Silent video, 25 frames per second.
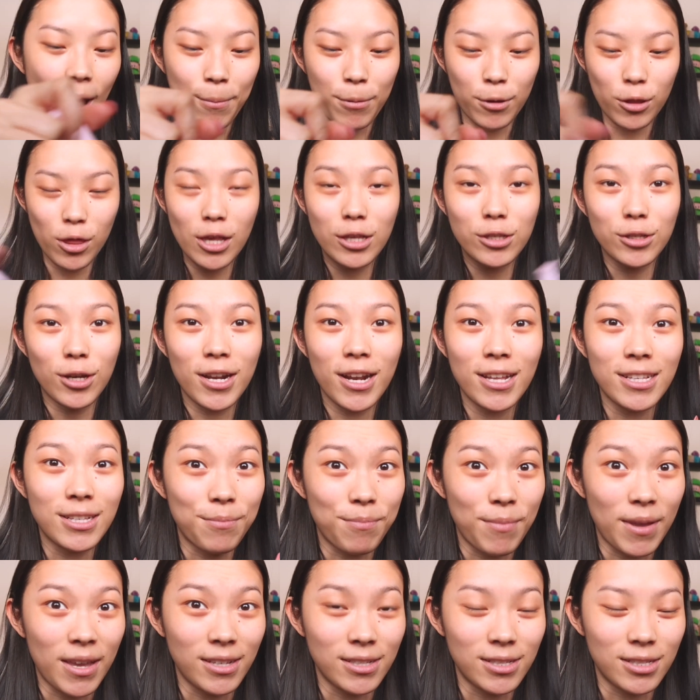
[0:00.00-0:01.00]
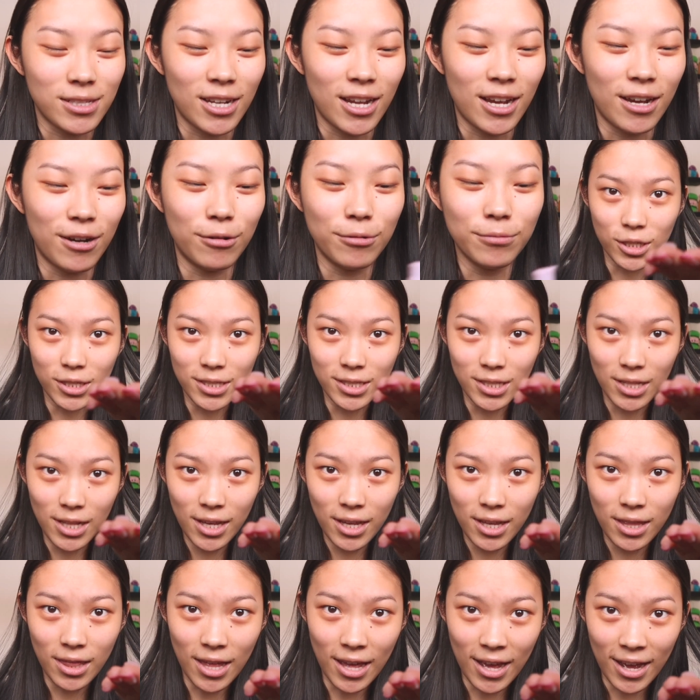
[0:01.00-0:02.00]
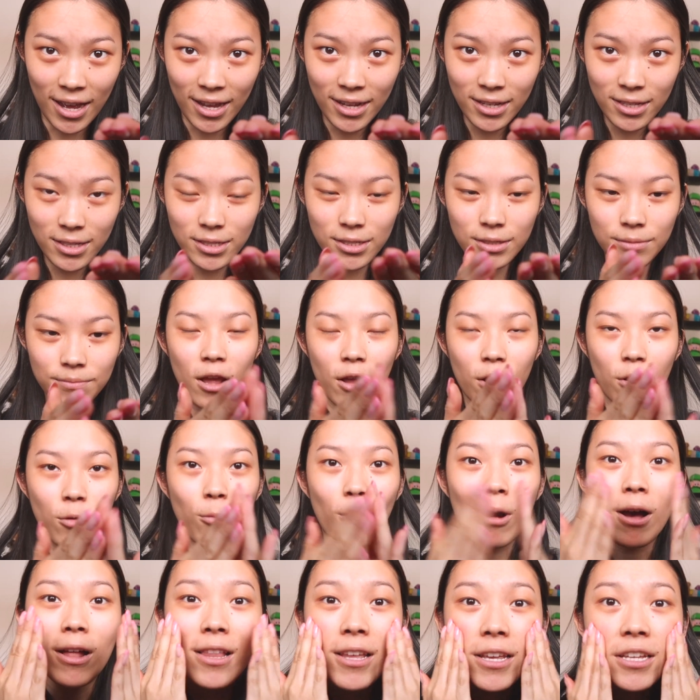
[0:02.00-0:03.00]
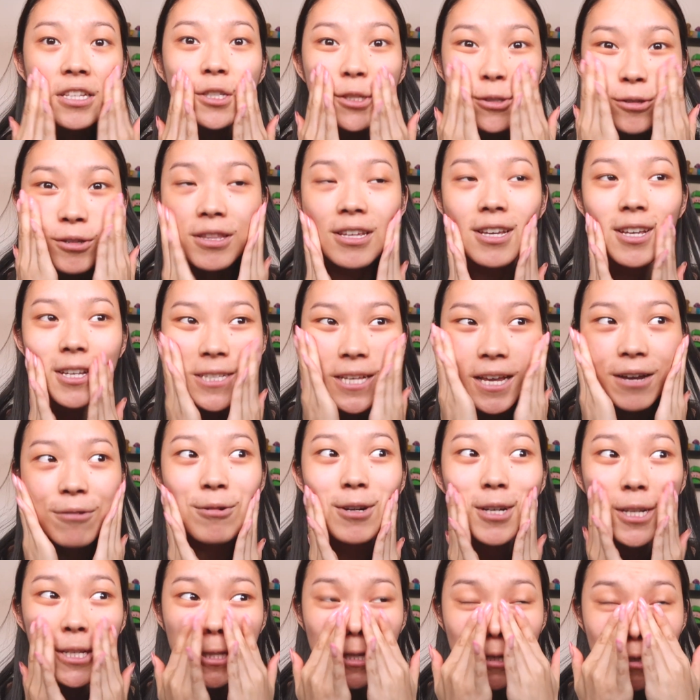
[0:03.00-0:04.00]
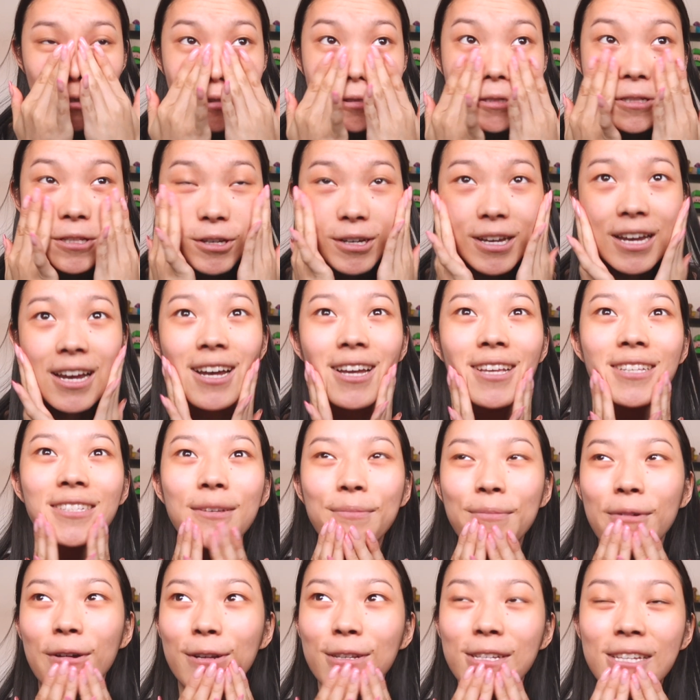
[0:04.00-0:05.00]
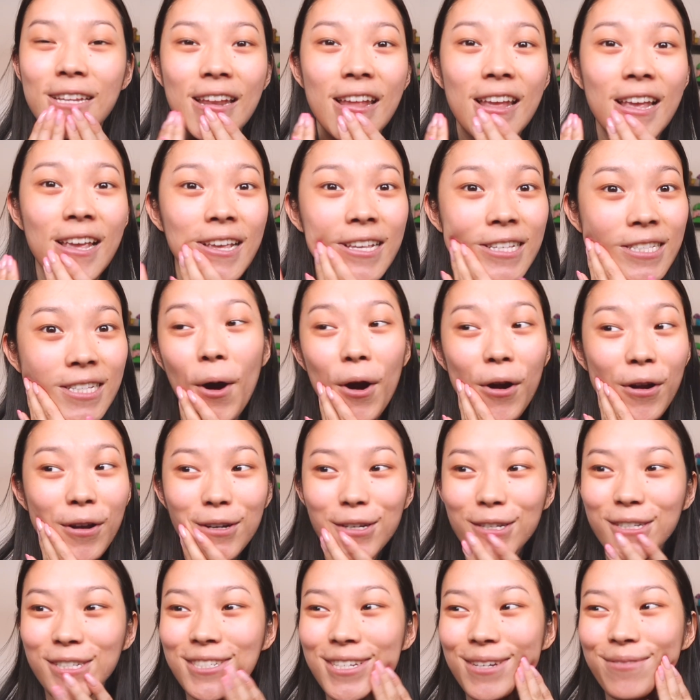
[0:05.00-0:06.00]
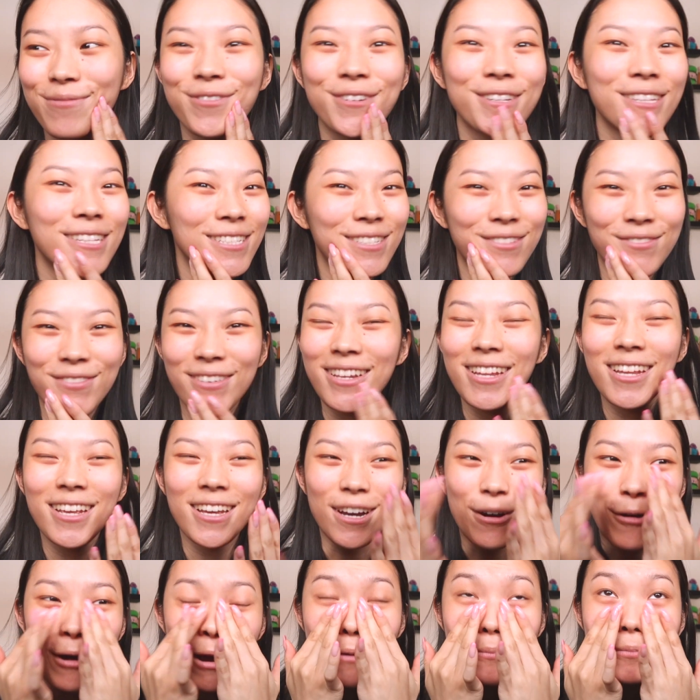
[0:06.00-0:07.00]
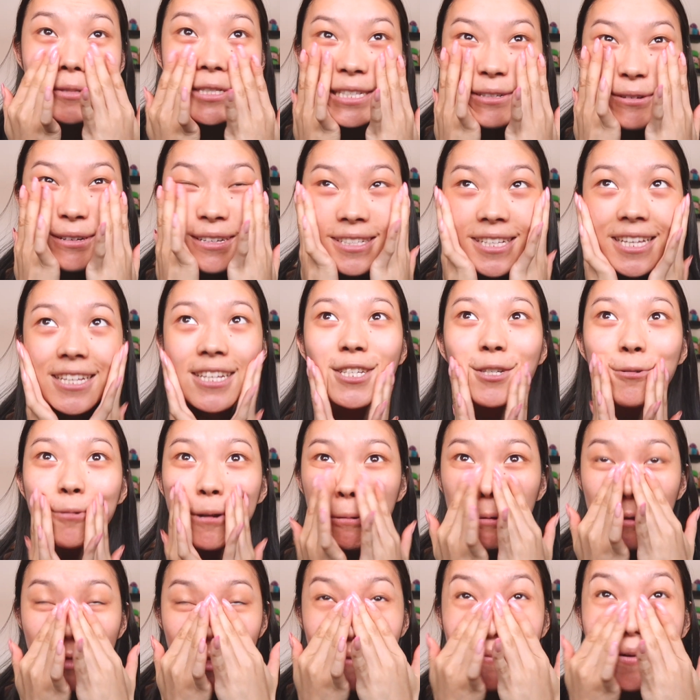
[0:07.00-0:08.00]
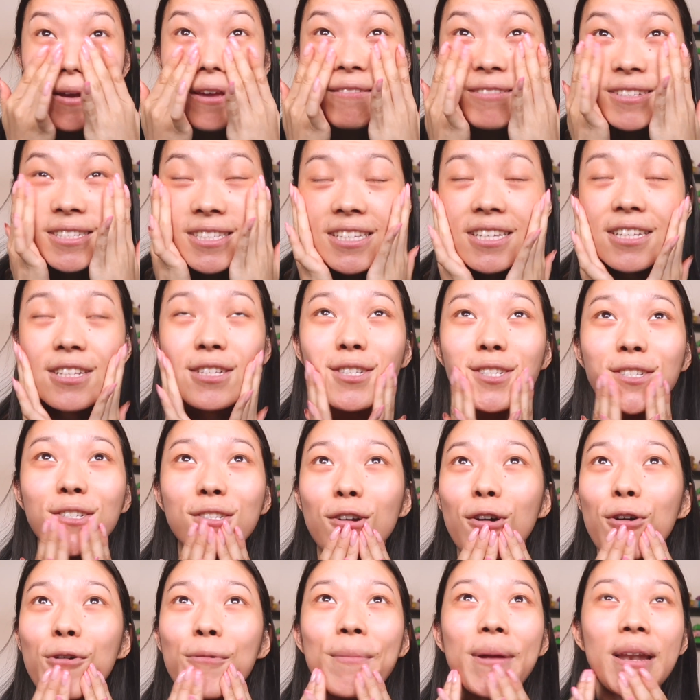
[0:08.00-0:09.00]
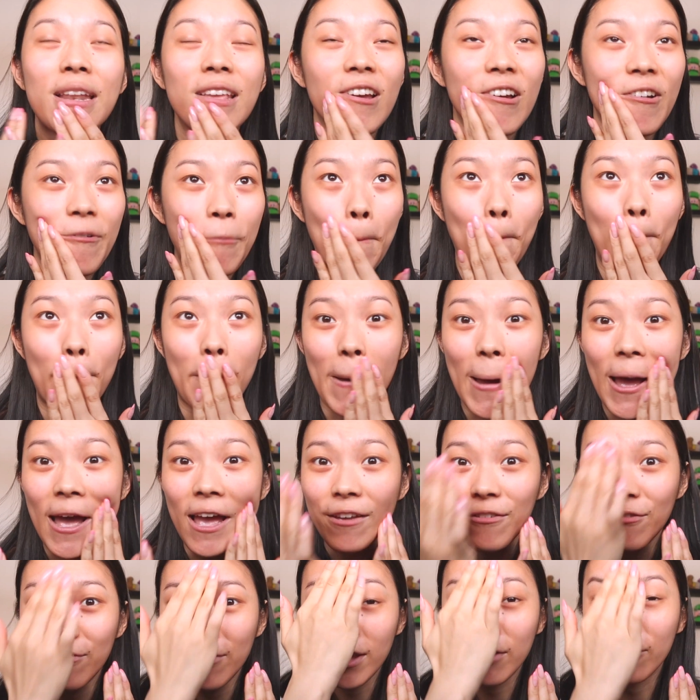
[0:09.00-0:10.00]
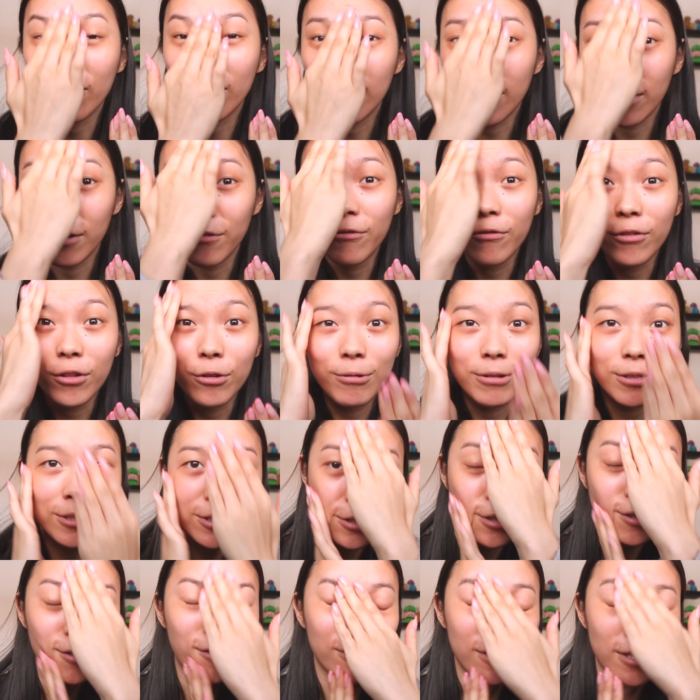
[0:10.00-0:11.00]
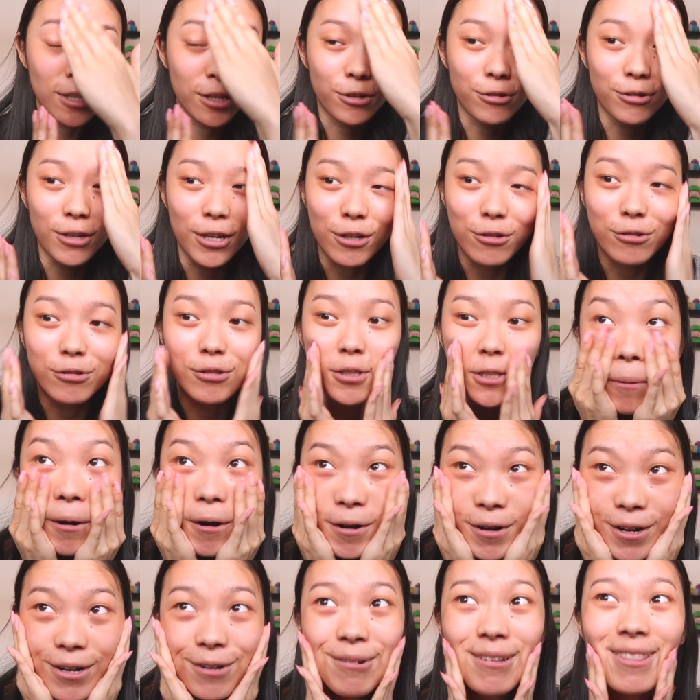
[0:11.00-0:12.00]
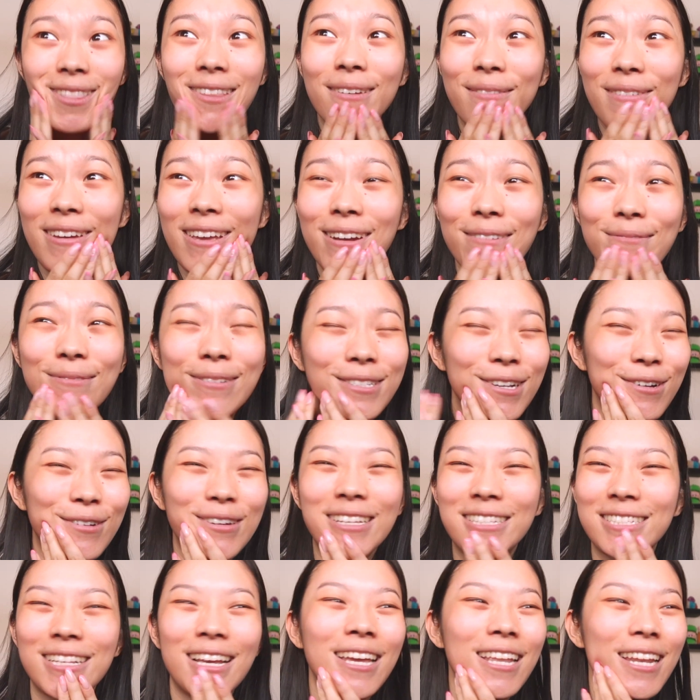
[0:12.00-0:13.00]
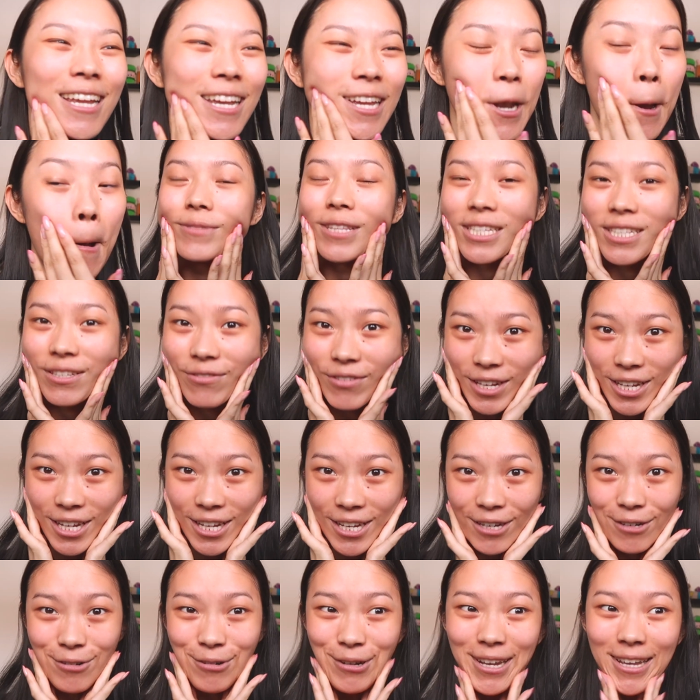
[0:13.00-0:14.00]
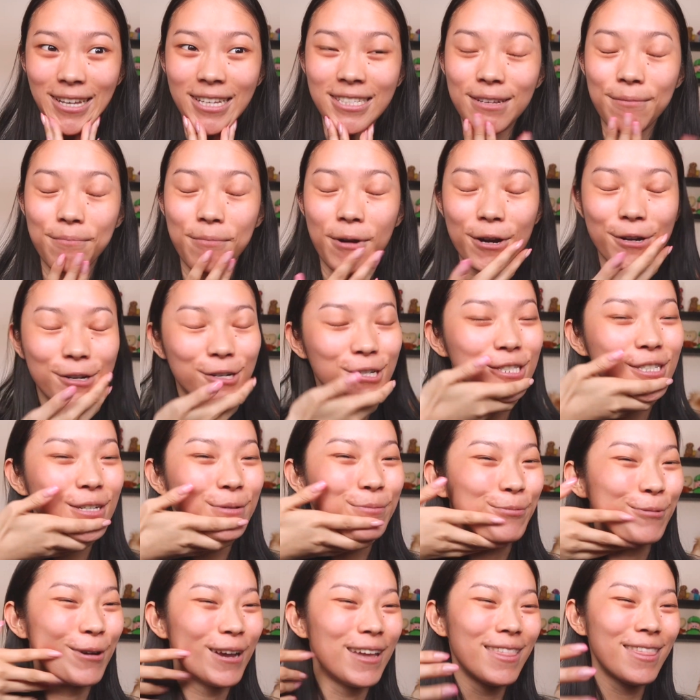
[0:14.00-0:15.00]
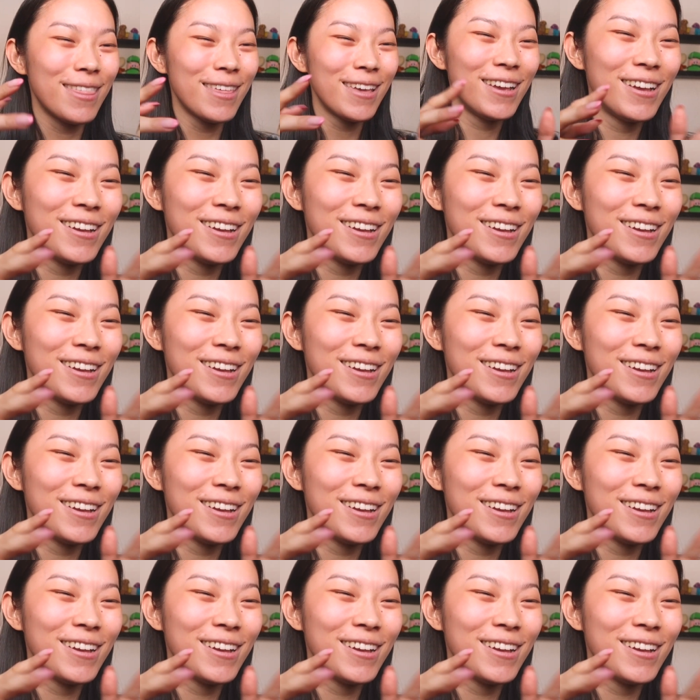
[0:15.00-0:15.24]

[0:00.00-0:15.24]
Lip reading: I put this on as a base now, just like that. And while I do this, I want to tell you guys about today's partnership for this video. I'm so excited to work with them. I have seen so many of my favorite influencers and creators partner with them, and I'm so excited. This video is in partnership with